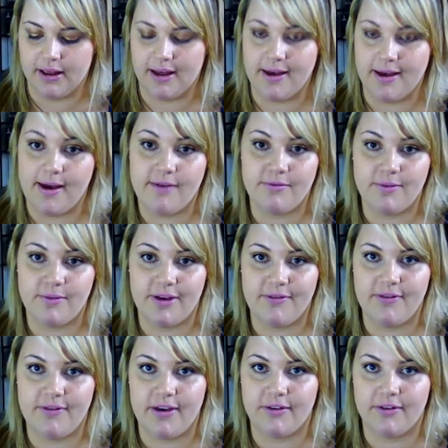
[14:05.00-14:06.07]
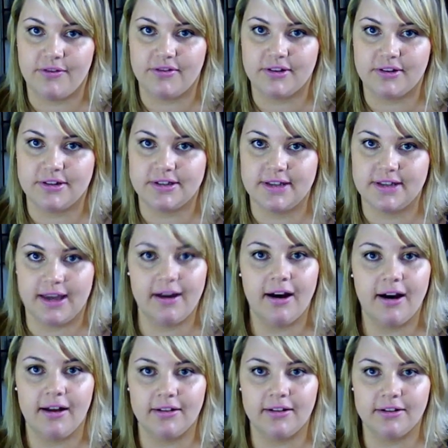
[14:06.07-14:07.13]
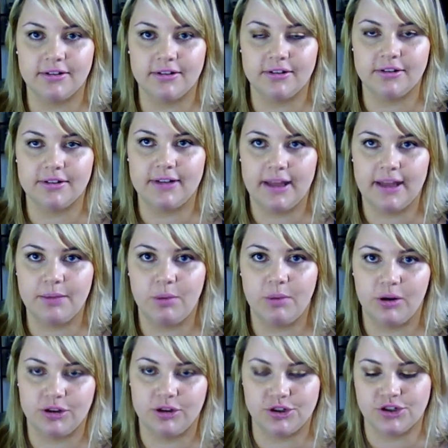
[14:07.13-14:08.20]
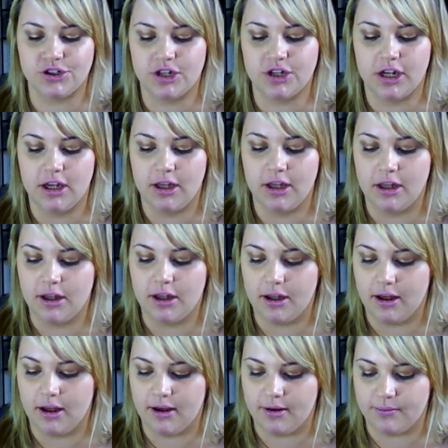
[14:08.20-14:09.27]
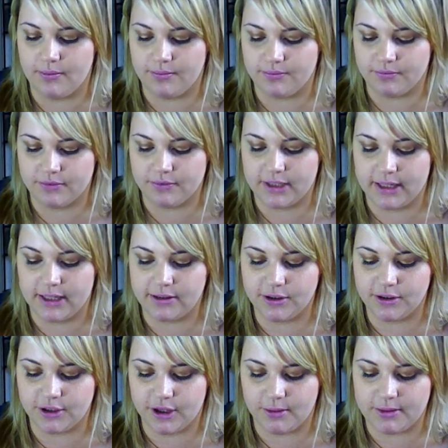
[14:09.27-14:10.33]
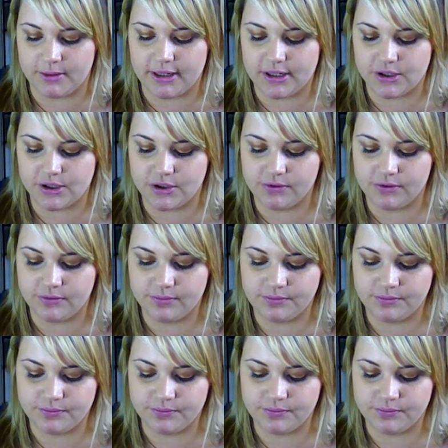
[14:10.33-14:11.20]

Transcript: I have my favorite nail polish color combination